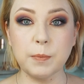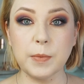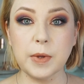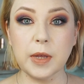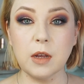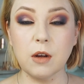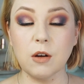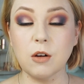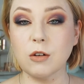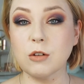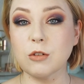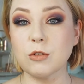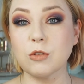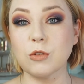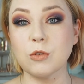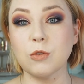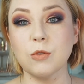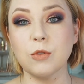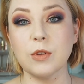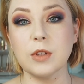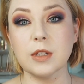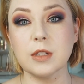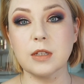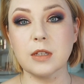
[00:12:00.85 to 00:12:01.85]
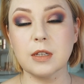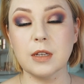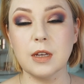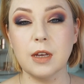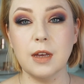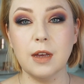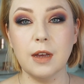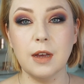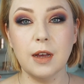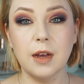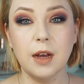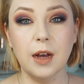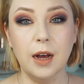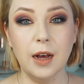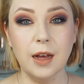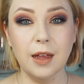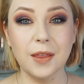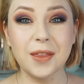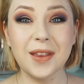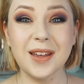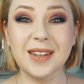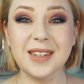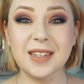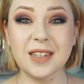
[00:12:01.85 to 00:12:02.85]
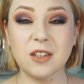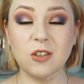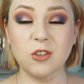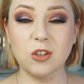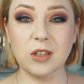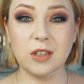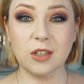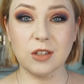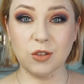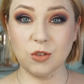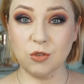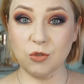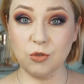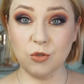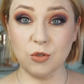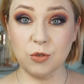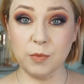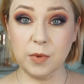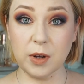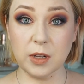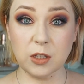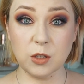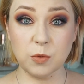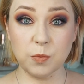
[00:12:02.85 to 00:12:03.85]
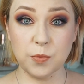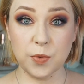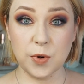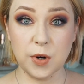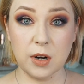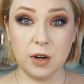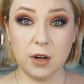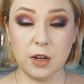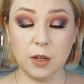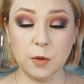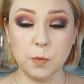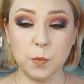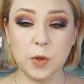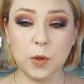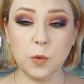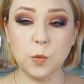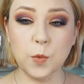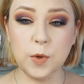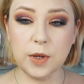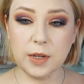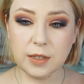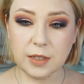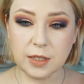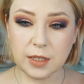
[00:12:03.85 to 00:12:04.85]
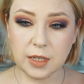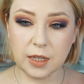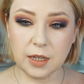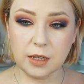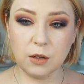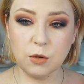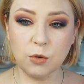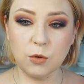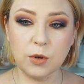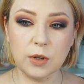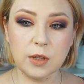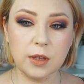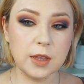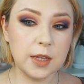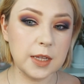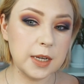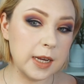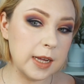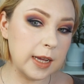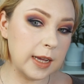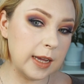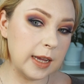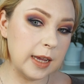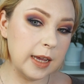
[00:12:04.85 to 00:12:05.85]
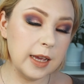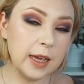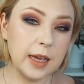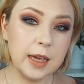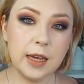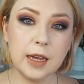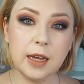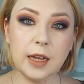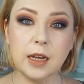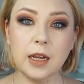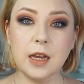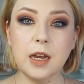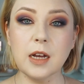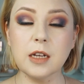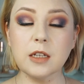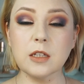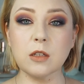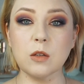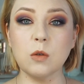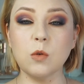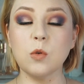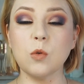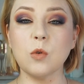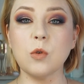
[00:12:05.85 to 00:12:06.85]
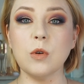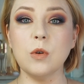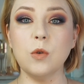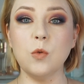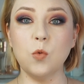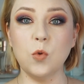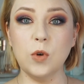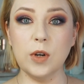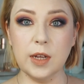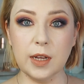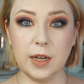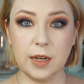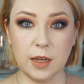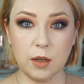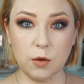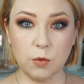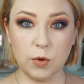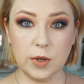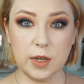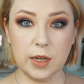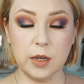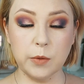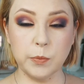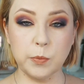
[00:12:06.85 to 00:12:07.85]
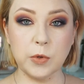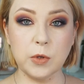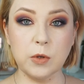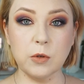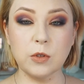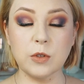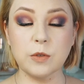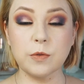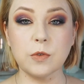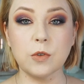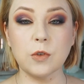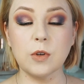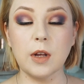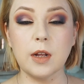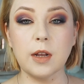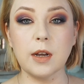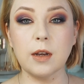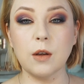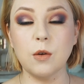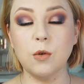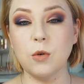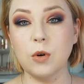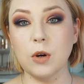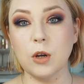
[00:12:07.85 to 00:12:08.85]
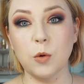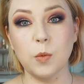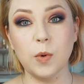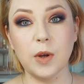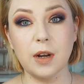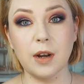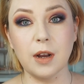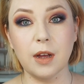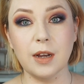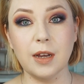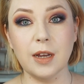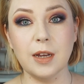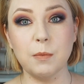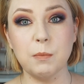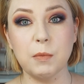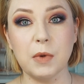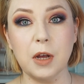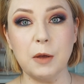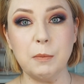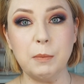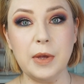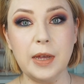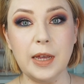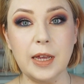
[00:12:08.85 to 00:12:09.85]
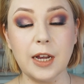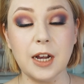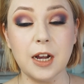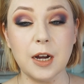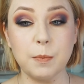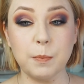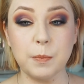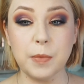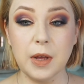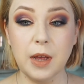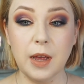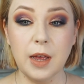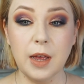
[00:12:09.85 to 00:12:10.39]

be also that there's just too much product, but we'll see during the day. It does look really beautiful, and during when I did my makeup,